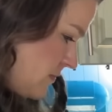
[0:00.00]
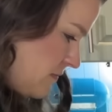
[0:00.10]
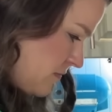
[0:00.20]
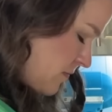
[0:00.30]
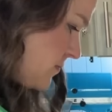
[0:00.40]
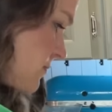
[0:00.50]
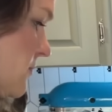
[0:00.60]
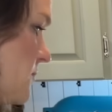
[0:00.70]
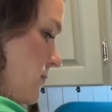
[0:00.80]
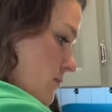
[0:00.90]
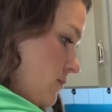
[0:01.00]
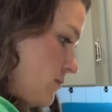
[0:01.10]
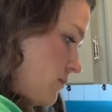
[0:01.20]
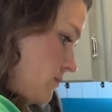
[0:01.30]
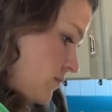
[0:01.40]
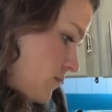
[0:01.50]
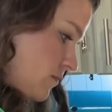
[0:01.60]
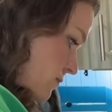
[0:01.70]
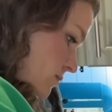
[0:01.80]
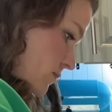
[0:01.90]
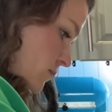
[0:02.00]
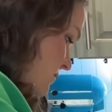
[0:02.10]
So this will be my final loop